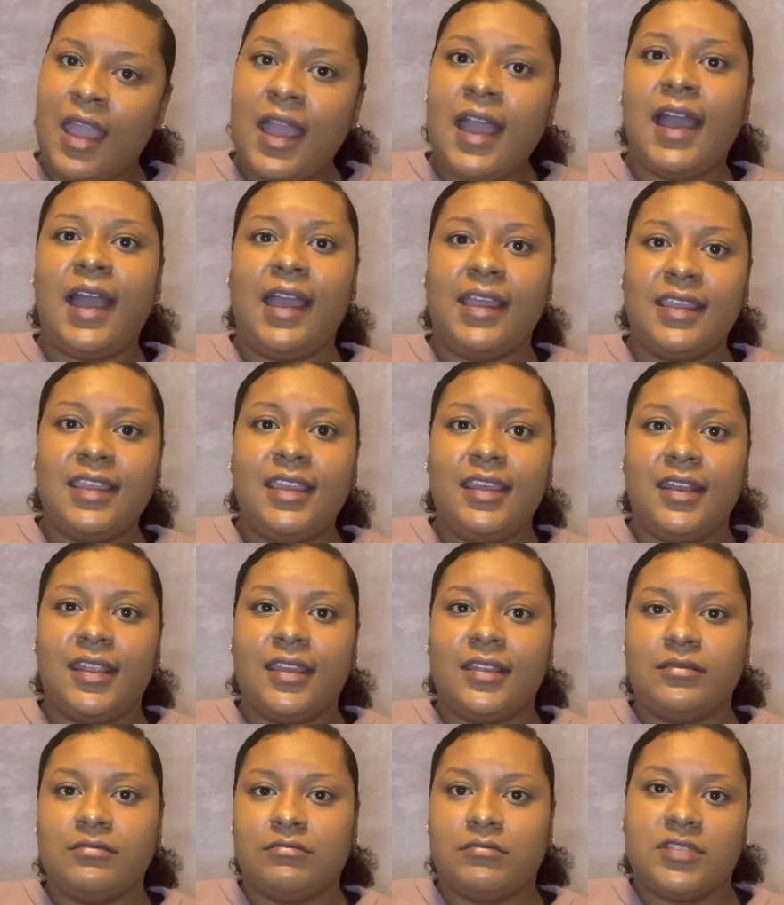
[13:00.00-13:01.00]
I get it.
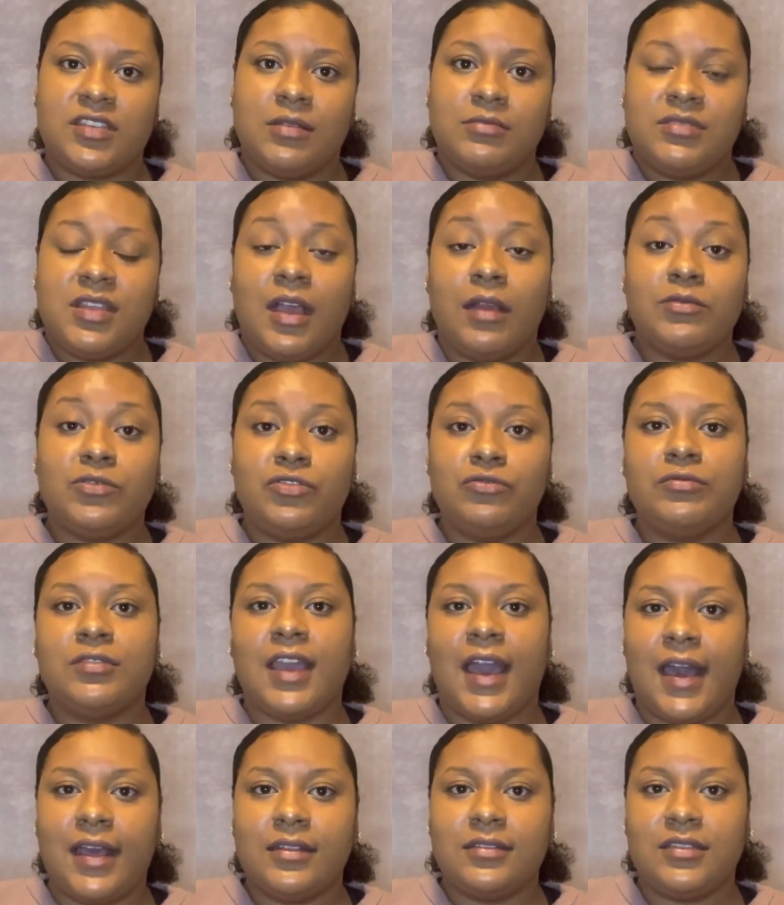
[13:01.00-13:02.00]
Sometimes you
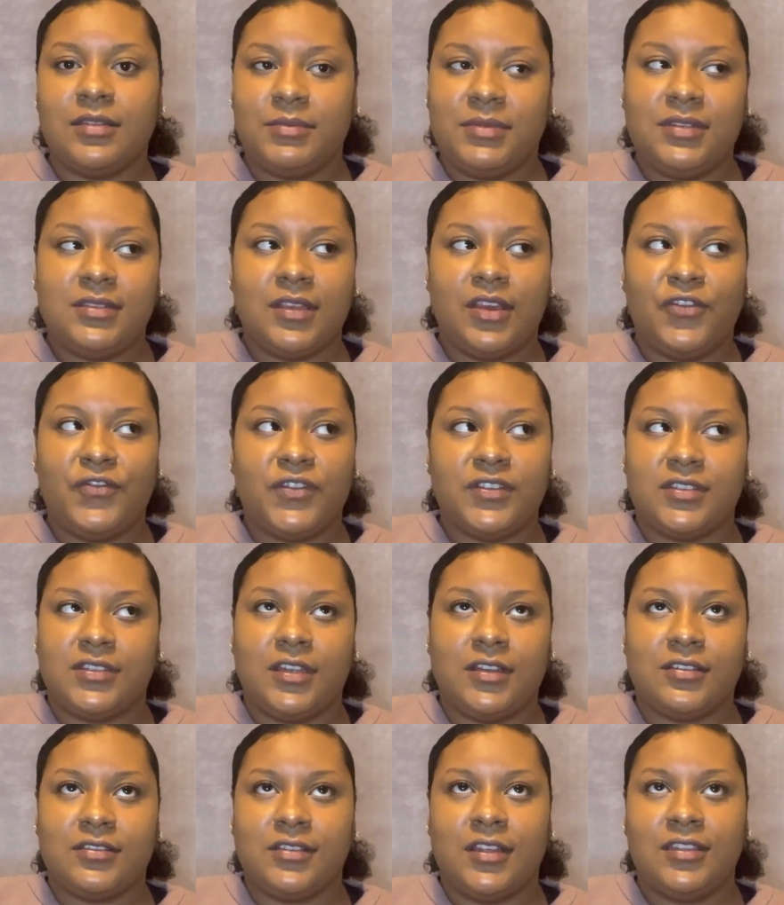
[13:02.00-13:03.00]
got to be selfish.
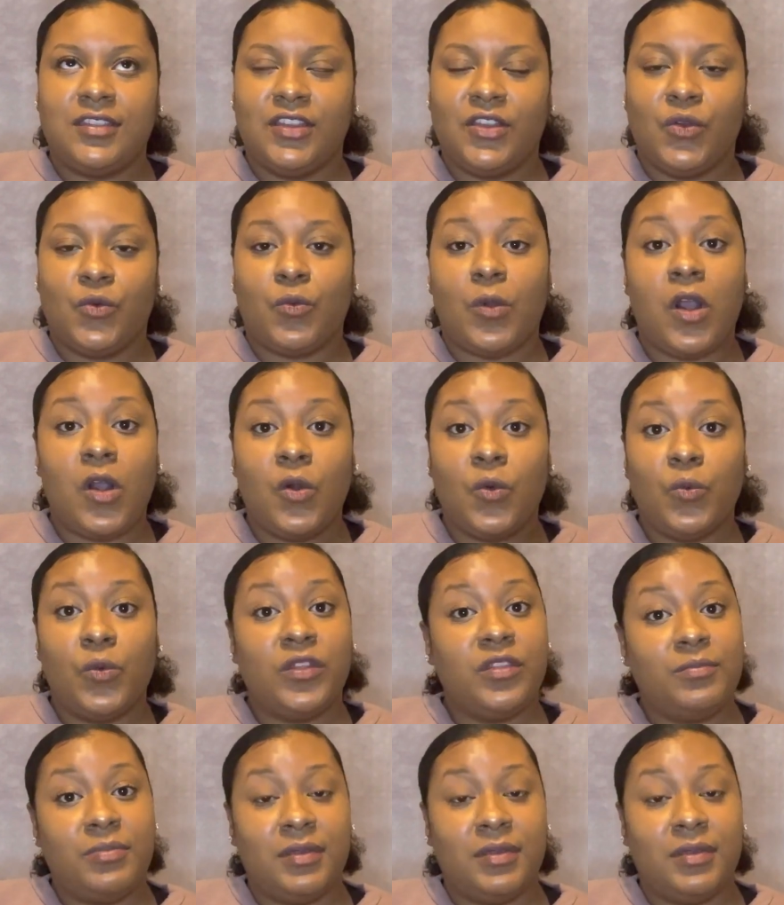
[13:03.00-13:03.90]
There's nothing wrong with